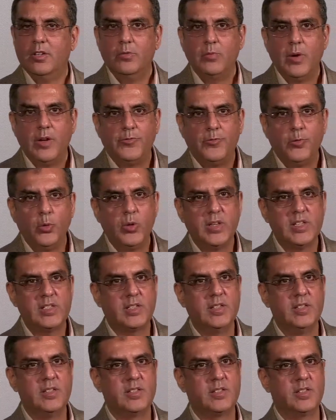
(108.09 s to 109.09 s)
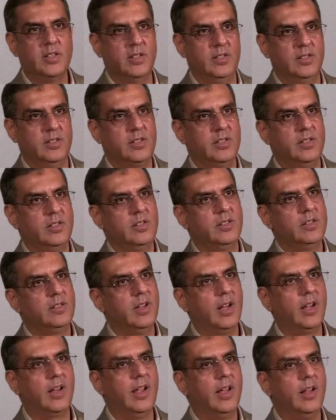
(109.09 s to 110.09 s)
Where food is concerned,
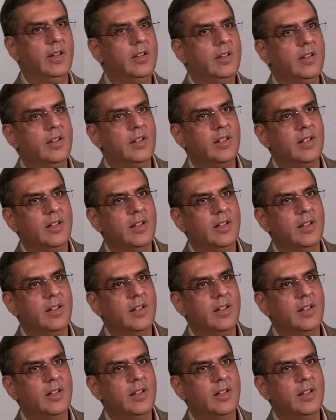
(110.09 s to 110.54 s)
again,